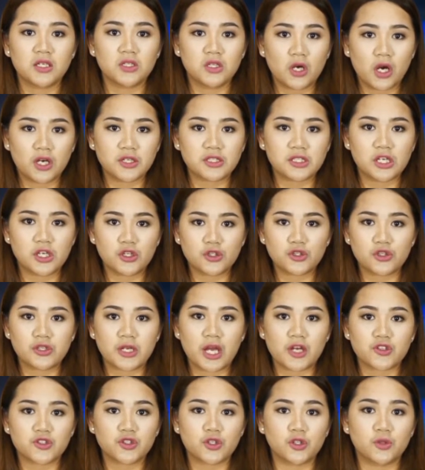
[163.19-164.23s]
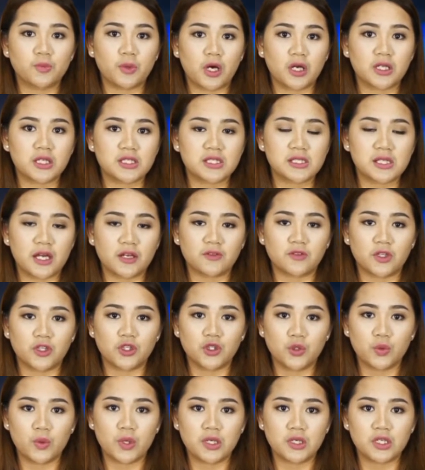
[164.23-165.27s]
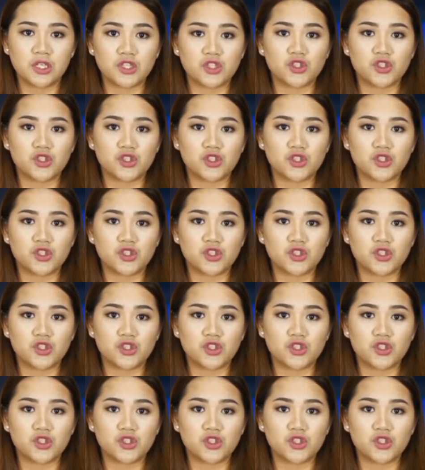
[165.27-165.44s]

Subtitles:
not international bodies like the UN,